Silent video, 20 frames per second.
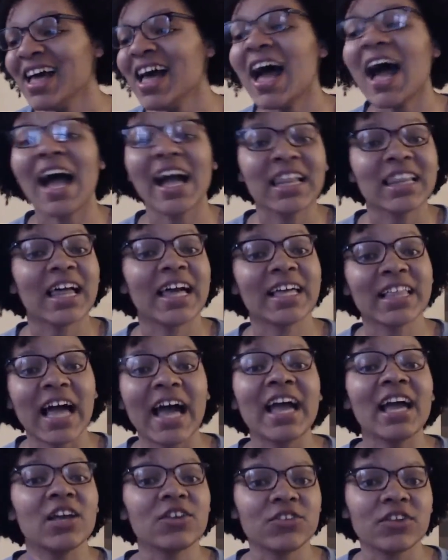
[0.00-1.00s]

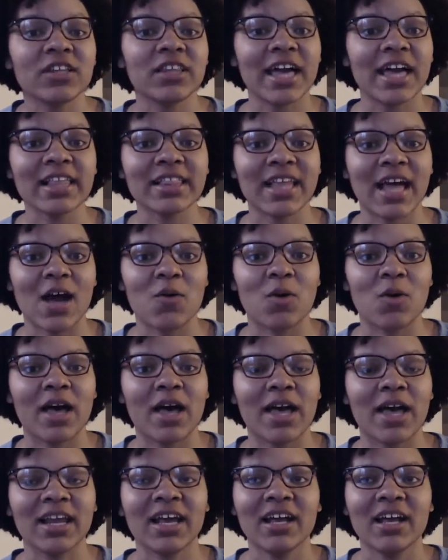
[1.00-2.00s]
I actually like that
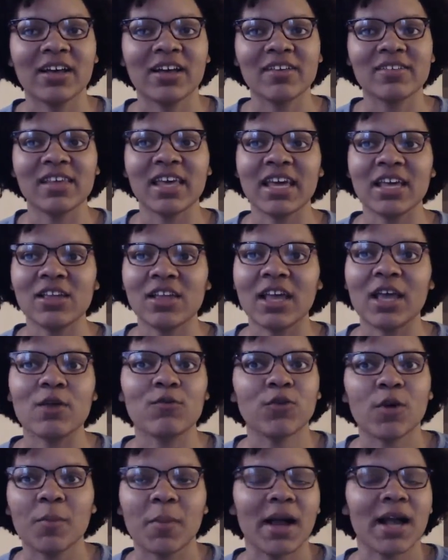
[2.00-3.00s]
one, because it
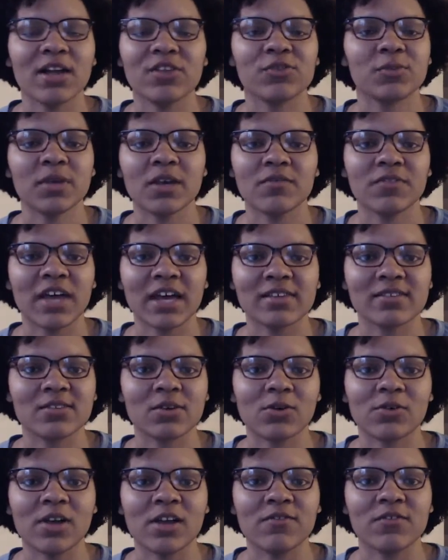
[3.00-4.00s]
reminds me of That's So
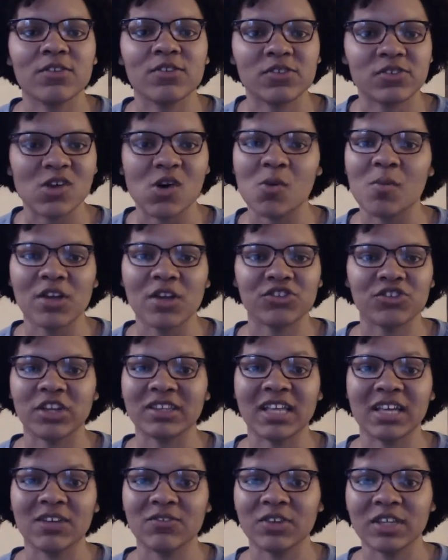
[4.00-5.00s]
Raven so much. Like,
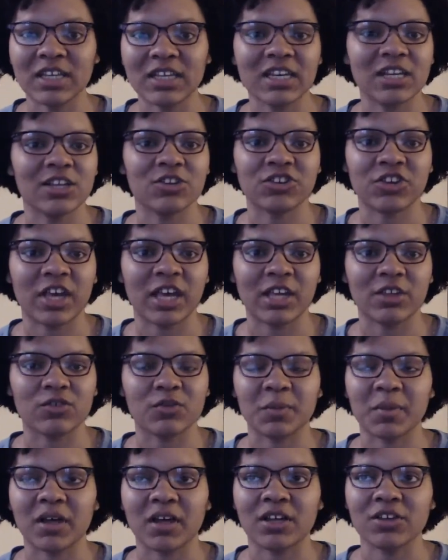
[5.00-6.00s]
they really didn't change
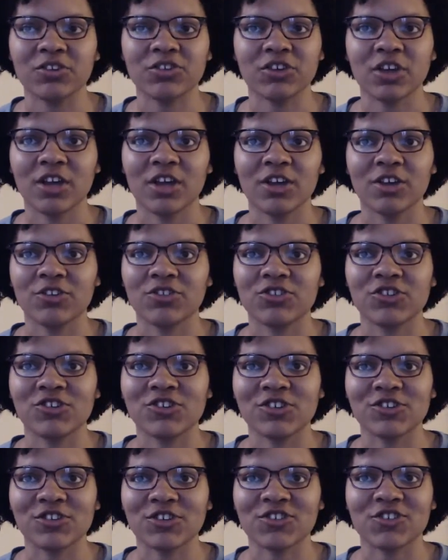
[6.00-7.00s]
much.
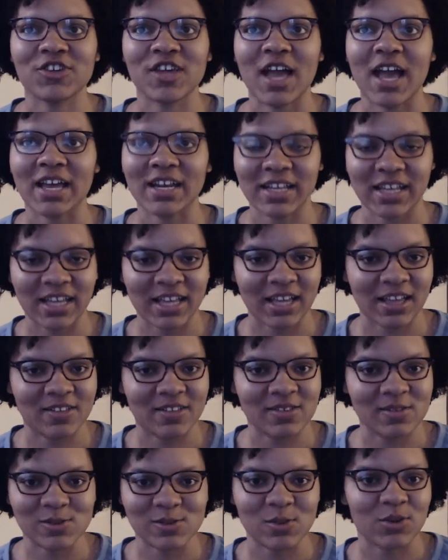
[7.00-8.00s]
She had
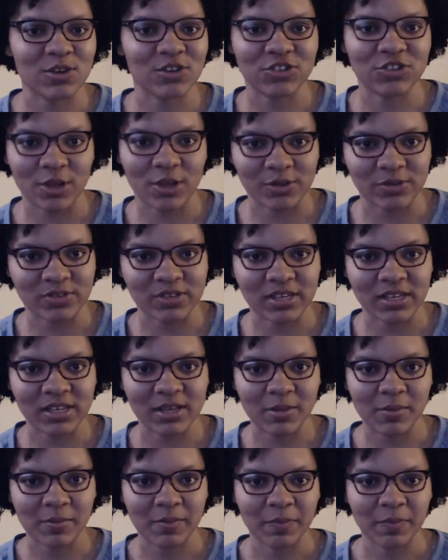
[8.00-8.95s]
kids, so did Chelsea.